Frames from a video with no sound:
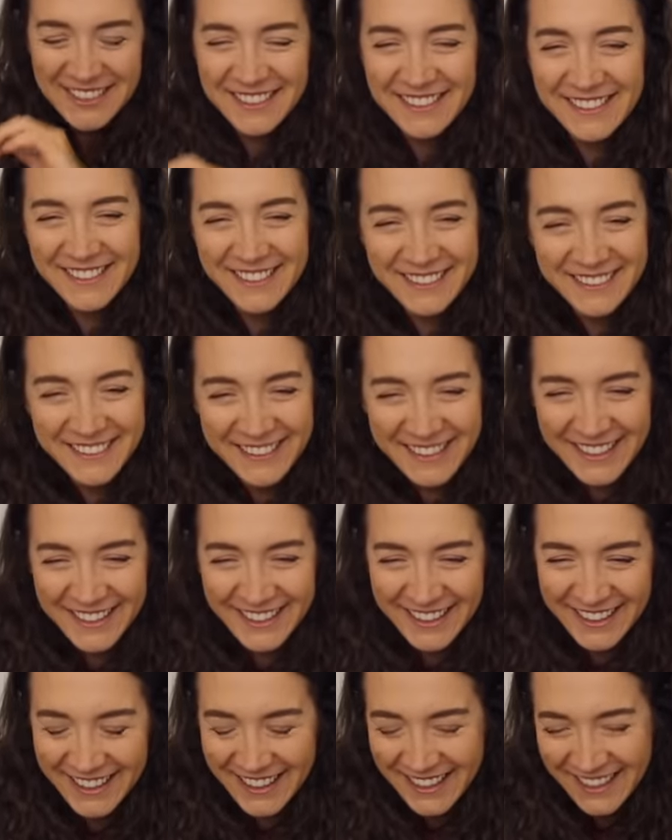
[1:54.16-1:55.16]
single
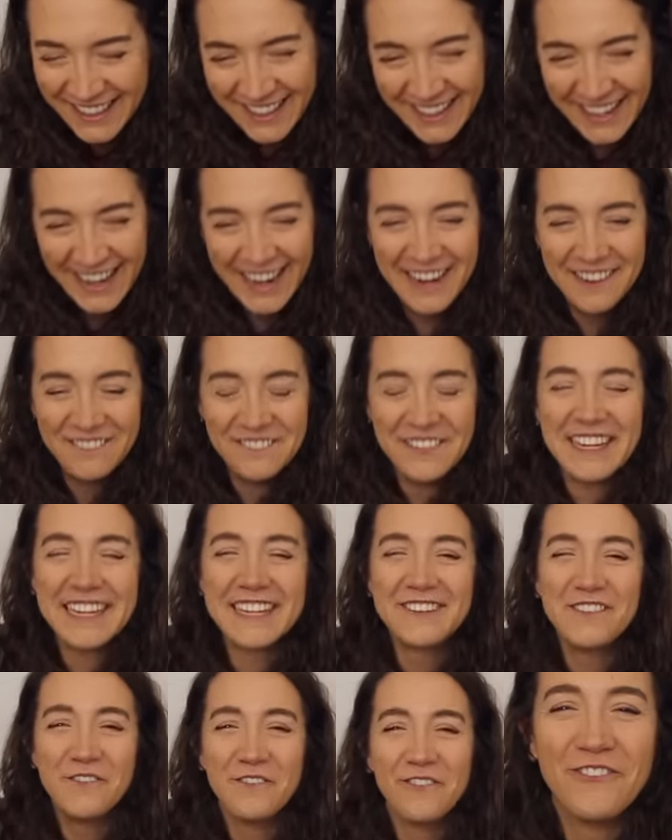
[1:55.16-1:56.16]
year, I'm
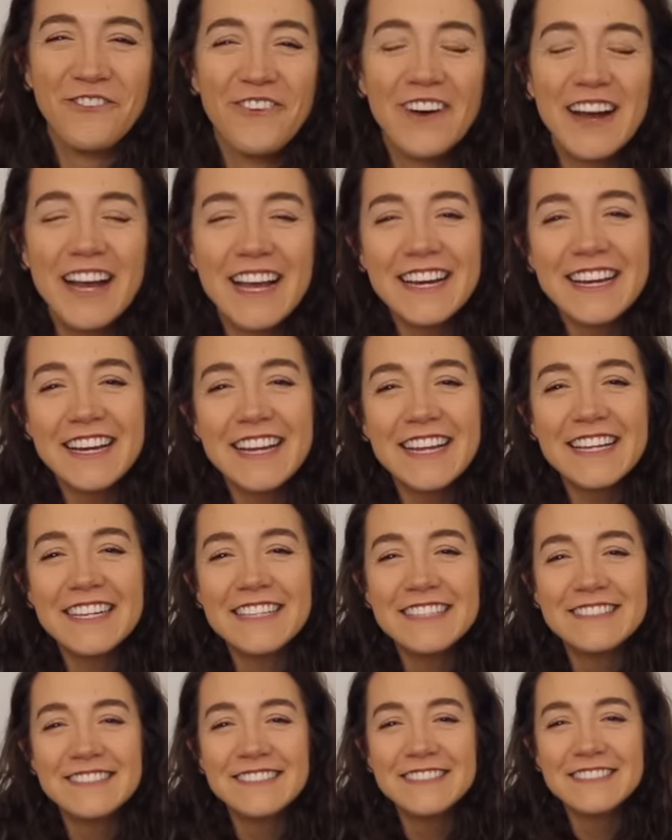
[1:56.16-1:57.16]
like, what
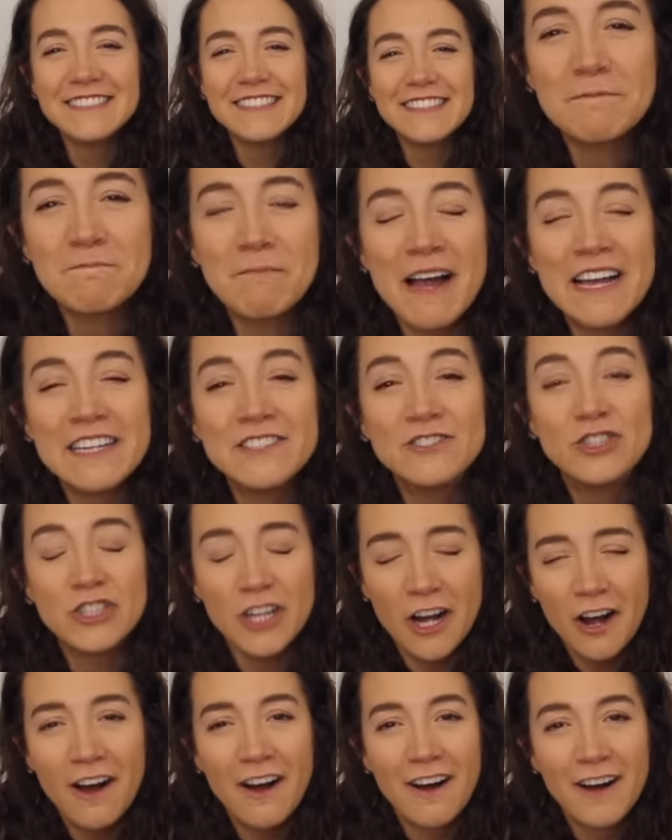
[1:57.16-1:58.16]
is my
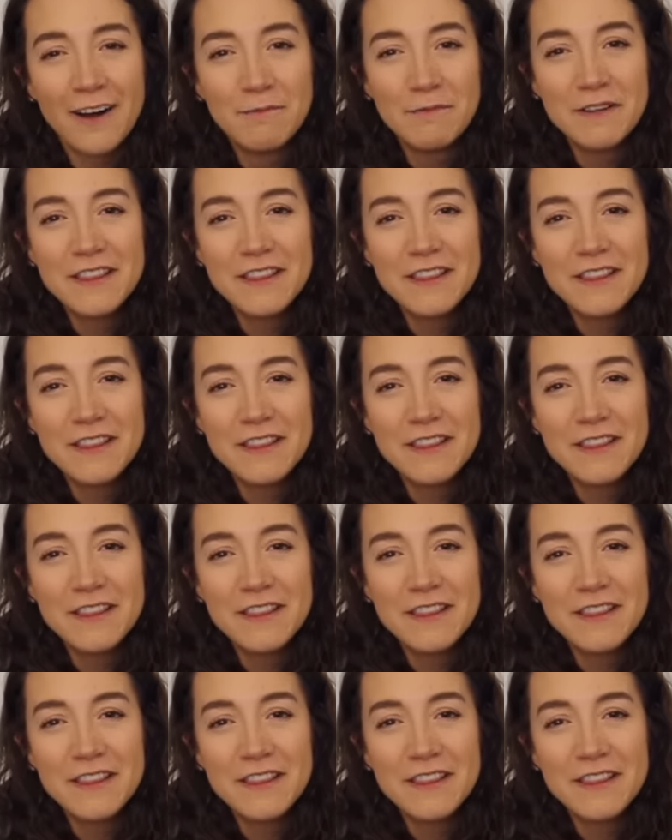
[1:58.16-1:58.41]
job?